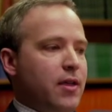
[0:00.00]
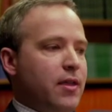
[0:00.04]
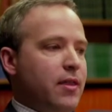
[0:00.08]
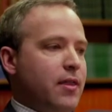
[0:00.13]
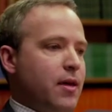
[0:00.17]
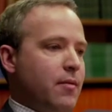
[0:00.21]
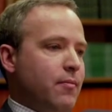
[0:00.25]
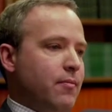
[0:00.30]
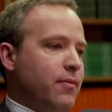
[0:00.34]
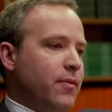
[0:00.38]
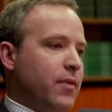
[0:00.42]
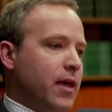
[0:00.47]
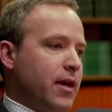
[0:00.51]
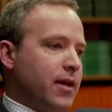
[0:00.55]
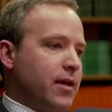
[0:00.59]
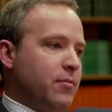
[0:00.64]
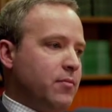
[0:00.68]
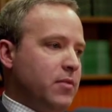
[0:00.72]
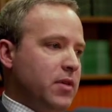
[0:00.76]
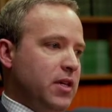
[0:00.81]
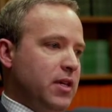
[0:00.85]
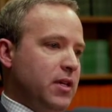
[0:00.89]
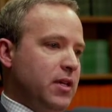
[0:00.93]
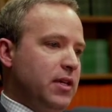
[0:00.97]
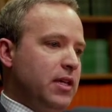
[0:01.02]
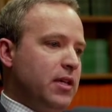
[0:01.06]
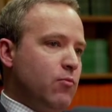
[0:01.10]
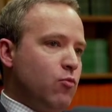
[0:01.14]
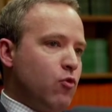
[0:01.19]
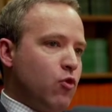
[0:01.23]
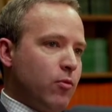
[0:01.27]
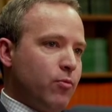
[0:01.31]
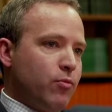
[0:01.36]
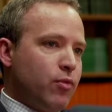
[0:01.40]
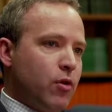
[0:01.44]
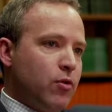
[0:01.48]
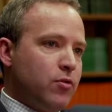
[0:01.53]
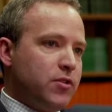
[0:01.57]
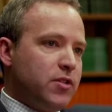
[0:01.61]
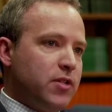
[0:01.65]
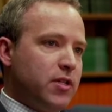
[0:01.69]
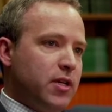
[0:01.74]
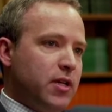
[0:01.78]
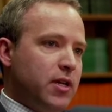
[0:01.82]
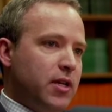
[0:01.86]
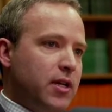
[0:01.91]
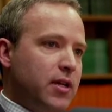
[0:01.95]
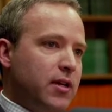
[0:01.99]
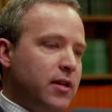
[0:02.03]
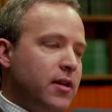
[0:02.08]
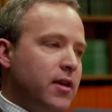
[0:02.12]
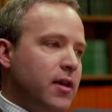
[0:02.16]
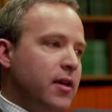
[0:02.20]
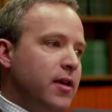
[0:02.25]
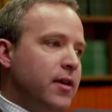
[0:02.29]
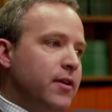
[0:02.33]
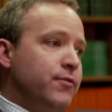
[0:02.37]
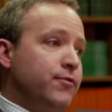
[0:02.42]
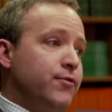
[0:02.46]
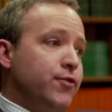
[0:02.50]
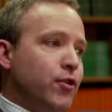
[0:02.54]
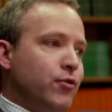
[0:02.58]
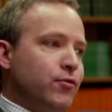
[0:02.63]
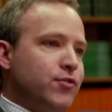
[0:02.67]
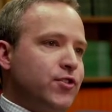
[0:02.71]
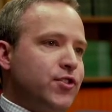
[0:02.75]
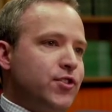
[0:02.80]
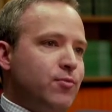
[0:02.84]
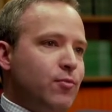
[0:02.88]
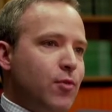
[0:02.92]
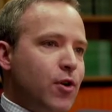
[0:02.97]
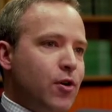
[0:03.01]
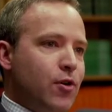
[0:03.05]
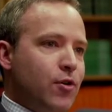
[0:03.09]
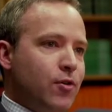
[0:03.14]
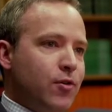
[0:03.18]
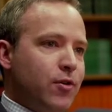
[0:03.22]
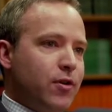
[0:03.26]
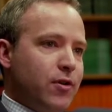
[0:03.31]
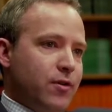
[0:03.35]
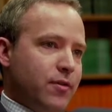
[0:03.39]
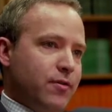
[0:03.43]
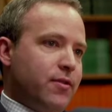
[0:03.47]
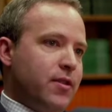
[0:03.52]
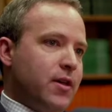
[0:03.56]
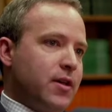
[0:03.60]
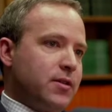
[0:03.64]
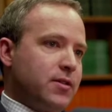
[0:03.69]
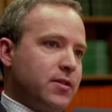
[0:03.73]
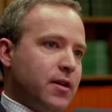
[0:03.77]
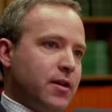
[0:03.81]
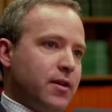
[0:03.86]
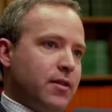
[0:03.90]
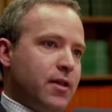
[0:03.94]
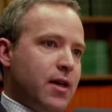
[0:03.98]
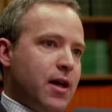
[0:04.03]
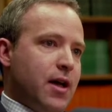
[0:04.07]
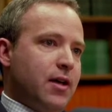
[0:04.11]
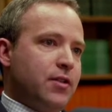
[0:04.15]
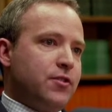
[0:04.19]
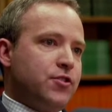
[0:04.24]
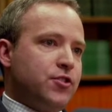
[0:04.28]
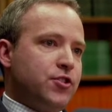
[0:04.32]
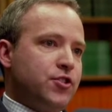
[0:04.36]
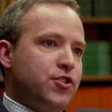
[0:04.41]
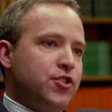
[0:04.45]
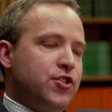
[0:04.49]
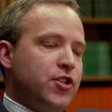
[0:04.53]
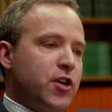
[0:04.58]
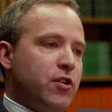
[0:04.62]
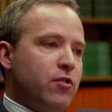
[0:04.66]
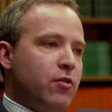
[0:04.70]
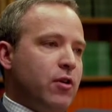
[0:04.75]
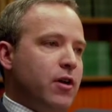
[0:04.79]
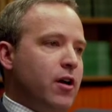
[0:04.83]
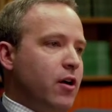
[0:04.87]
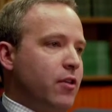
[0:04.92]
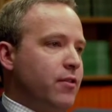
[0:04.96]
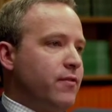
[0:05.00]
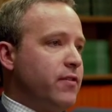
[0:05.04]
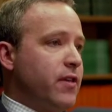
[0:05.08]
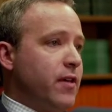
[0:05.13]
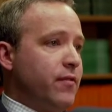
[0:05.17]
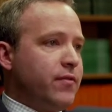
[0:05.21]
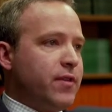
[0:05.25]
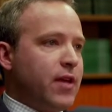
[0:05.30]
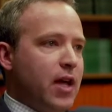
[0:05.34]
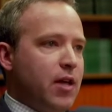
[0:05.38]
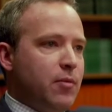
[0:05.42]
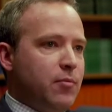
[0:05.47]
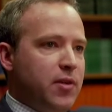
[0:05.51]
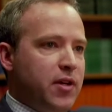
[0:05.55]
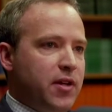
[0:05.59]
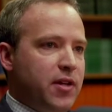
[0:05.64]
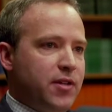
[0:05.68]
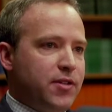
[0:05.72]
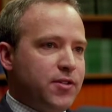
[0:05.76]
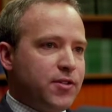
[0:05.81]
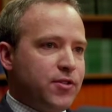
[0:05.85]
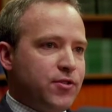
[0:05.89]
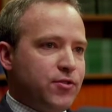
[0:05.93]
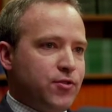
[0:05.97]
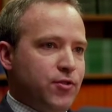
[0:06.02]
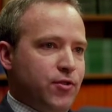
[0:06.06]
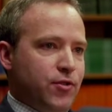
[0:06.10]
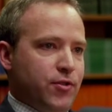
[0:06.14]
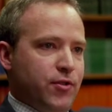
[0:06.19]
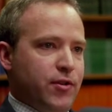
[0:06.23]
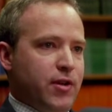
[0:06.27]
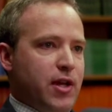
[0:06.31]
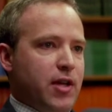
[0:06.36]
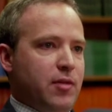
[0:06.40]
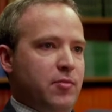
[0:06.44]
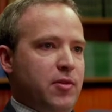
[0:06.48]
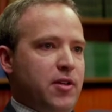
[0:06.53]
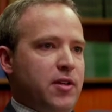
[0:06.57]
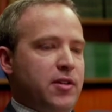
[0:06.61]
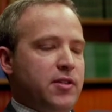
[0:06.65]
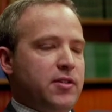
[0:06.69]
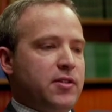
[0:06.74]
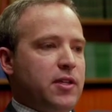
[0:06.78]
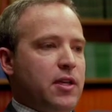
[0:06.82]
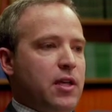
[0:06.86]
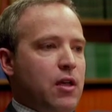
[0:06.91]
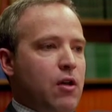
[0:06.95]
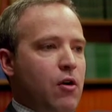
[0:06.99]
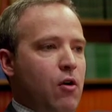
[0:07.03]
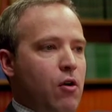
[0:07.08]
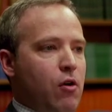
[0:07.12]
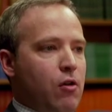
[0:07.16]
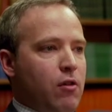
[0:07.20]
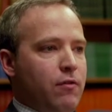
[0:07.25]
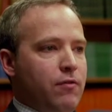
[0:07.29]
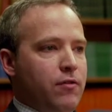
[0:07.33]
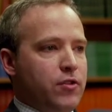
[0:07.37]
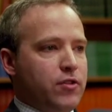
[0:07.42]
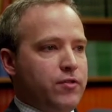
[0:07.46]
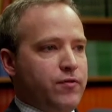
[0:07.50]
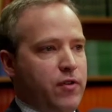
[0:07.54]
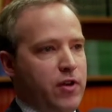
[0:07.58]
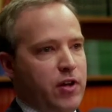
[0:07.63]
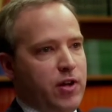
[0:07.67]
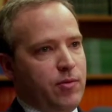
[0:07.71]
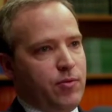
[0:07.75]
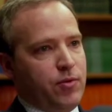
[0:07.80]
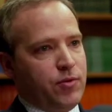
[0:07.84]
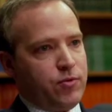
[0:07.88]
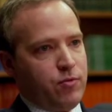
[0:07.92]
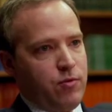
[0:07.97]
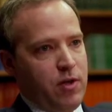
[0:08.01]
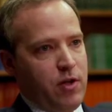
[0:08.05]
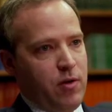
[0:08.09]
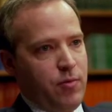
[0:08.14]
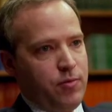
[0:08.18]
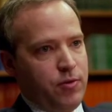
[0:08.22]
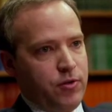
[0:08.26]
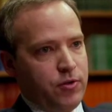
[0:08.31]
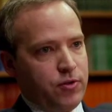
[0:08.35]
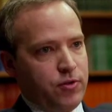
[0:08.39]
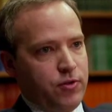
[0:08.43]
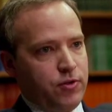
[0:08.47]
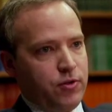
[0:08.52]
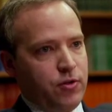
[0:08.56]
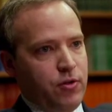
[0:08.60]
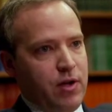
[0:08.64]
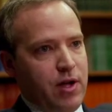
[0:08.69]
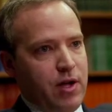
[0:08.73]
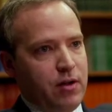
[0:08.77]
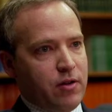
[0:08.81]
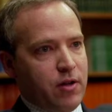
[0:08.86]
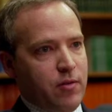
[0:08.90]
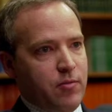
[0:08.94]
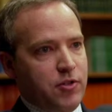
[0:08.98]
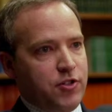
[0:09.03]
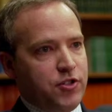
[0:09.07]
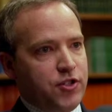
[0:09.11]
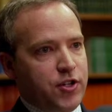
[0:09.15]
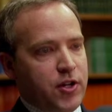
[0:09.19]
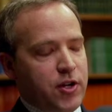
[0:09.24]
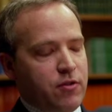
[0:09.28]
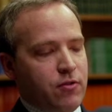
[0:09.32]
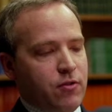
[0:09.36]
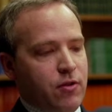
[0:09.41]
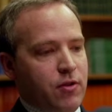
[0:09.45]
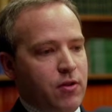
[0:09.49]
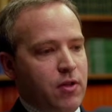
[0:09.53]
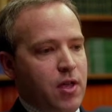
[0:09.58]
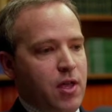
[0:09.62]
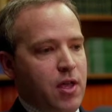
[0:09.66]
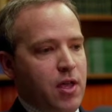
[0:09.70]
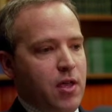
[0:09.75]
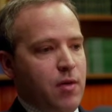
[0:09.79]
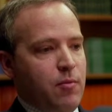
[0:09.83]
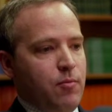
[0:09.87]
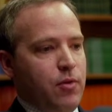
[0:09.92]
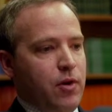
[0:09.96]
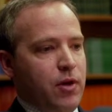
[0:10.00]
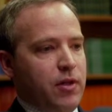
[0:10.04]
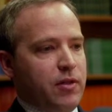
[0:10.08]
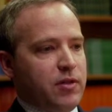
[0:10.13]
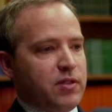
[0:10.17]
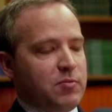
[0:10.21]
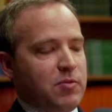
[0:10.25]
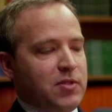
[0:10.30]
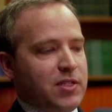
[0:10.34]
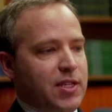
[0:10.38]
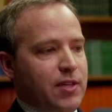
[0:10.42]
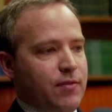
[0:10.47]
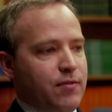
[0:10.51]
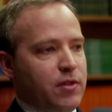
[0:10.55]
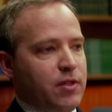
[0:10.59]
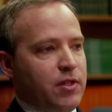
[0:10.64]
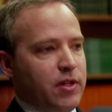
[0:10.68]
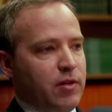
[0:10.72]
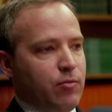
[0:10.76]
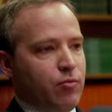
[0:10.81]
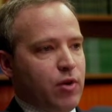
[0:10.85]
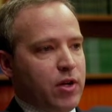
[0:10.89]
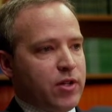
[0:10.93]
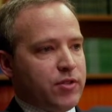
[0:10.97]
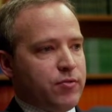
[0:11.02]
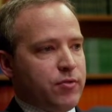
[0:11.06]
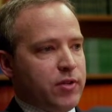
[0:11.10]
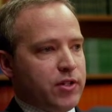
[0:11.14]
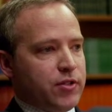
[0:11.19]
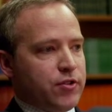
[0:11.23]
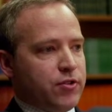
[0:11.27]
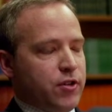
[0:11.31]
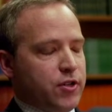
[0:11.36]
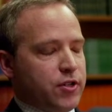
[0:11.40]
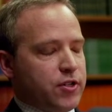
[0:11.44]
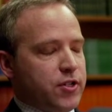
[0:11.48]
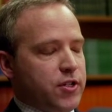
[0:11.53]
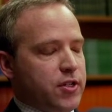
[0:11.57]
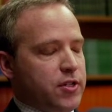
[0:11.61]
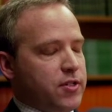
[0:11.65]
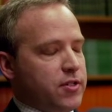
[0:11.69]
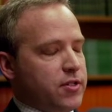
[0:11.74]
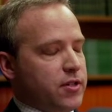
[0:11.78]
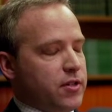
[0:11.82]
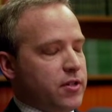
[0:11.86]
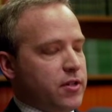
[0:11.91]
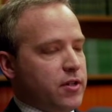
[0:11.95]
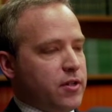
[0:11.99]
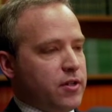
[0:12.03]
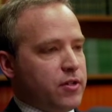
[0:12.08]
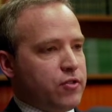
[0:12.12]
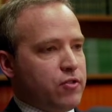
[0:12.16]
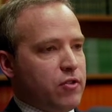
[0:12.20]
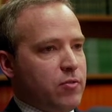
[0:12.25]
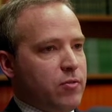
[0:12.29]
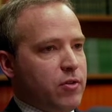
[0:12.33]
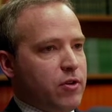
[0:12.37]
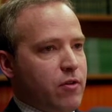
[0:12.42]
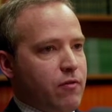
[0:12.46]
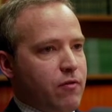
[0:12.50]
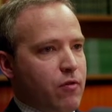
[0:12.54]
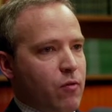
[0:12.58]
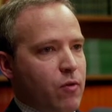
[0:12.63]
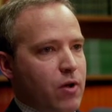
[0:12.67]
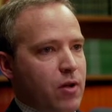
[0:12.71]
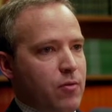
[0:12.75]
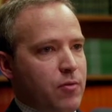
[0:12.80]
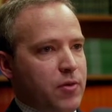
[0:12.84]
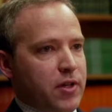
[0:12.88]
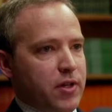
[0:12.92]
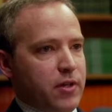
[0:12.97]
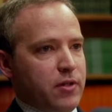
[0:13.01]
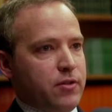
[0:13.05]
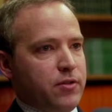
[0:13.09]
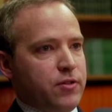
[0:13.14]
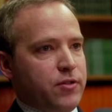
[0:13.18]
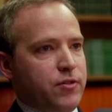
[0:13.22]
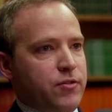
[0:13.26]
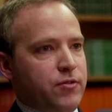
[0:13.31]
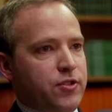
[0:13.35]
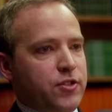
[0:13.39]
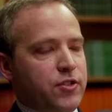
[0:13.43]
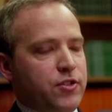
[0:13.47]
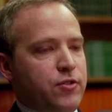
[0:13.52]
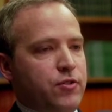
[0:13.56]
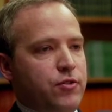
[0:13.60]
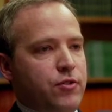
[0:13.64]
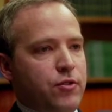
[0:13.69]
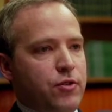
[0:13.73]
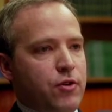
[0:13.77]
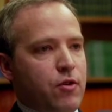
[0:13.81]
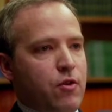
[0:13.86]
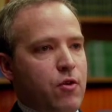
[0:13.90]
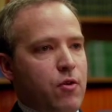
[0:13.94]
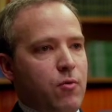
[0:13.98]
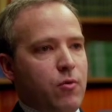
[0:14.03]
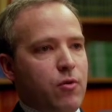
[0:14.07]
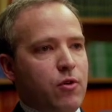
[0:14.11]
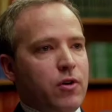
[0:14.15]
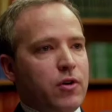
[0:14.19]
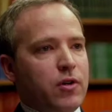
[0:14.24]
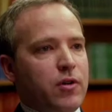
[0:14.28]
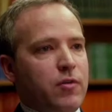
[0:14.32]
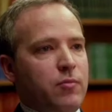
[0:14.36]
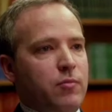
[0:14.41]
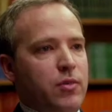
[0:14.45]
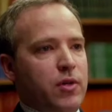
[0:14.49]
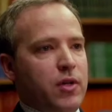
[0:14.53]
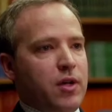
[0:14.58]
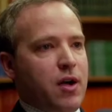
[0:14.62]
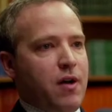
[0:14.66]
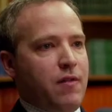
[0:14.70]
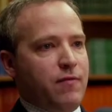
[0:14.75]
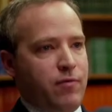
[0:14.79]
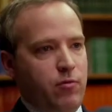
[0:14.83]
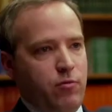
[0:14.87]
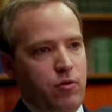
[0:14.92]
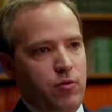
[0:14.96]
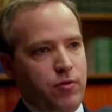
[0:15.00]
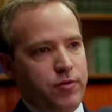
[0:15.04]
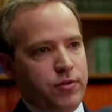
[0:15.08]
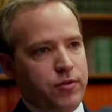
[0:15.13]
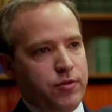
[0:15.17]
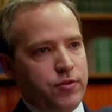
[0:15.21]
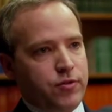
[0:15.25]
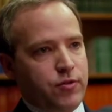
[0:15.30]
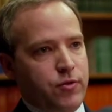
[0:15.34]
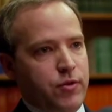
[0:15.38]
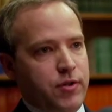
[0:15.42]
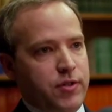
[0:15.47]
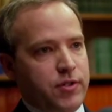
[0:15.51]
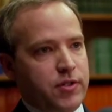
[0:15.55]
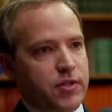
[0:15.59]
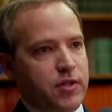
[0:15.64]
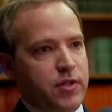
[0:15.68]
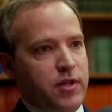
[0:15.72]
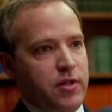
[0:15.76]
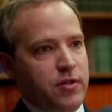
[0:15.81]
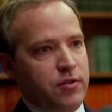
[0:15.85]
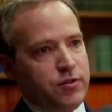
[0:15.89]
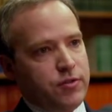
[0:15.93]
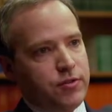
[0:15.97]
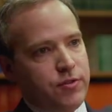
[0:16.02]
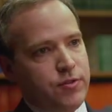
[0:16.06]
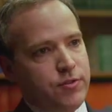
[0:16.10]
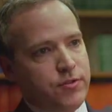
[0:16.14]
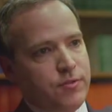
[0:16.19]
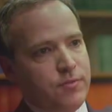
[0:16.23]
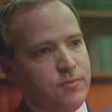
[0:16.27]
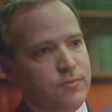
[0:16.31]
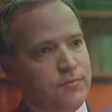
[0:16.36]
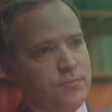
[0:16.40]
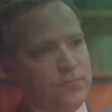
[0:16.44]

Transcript: That can mean eat more protein, don't smoke, things like that. Just general health. If you have diabetes, control your diabetes. All of those variables will help your surgical outcome in general, but specifically to breast reconstruction is extremely overwhelming. So just do your homework, be comfortable with your choice and your surgeon.